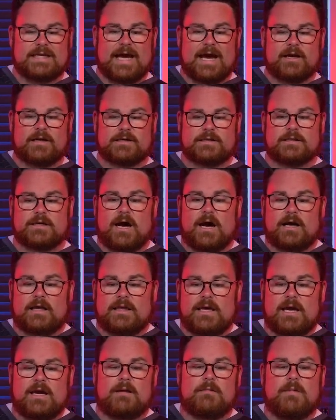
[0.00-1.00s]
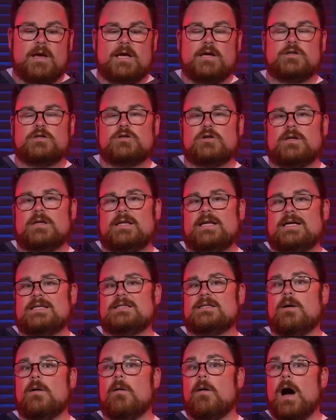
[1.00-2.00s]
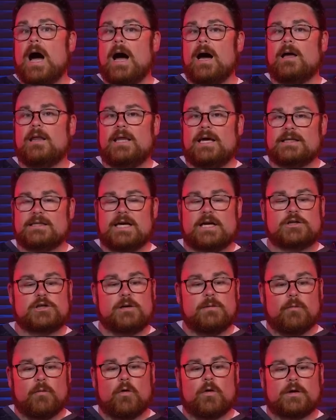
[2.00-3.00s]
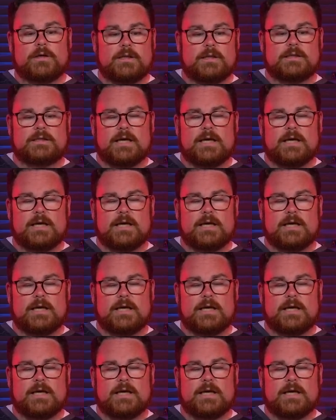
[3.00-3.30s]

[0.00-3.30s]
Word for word: the out of stock thing and making sure that that's, that's actually more to the